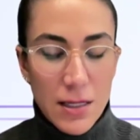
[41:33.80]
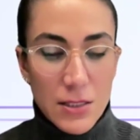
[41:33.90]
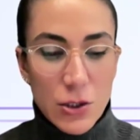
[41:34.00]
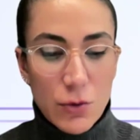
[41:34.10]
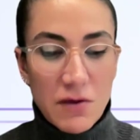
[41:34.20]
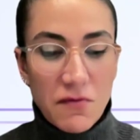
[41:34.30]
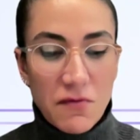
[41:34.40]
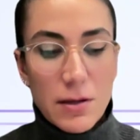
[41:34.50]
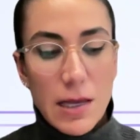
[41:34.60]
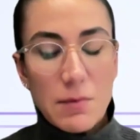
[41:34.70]
So if
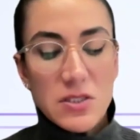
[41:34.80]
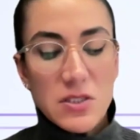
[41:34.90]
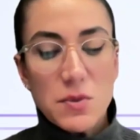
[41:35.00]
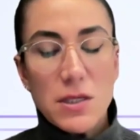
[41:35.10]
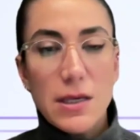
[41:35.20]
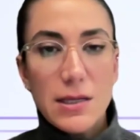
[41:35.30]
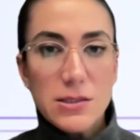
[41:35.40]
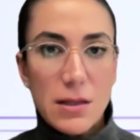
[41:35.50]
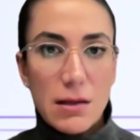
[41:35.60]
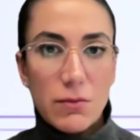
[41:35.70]
an MSP
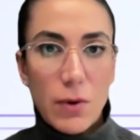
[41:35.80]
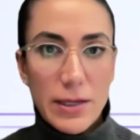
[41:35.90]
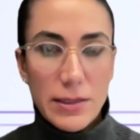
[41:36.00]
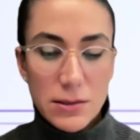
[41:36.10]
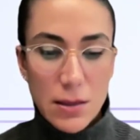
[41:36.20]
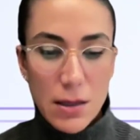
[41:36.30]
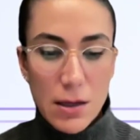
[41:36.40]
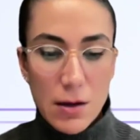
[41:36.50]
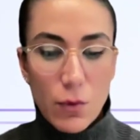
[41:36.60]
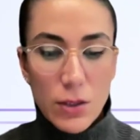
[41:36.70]
gets that right,
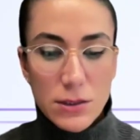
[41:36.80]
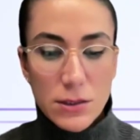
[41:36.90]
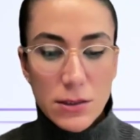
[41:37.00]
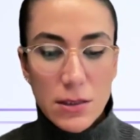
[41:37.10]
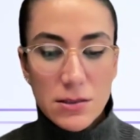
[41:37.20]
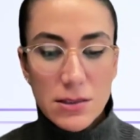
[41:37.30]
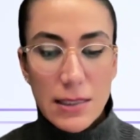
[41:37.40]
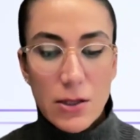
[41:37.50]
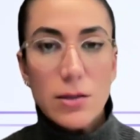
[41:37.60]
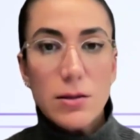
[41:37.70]
what does
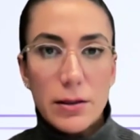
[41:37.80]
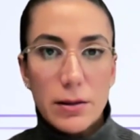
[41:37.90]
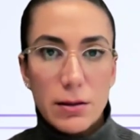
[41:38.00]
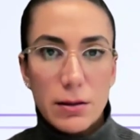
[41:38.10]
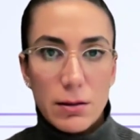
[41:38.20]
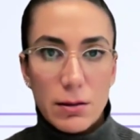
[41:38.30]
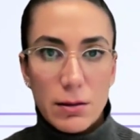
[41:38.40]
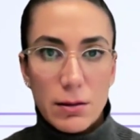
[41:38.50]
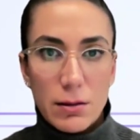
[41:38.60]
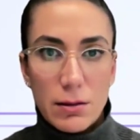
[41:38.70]
that unlock?
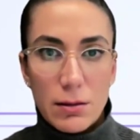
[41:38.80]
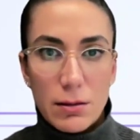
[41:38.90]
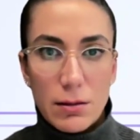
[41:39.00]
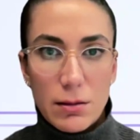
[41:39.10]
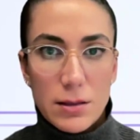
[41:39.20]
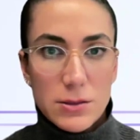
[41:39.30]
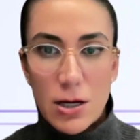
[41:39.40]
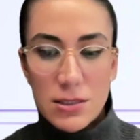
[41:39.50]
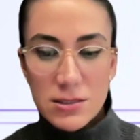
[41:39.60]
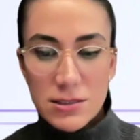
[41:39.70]
Is it
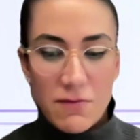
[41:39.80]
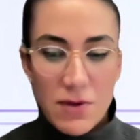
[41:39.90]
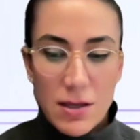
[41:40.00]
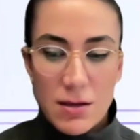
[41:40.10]
cost saving,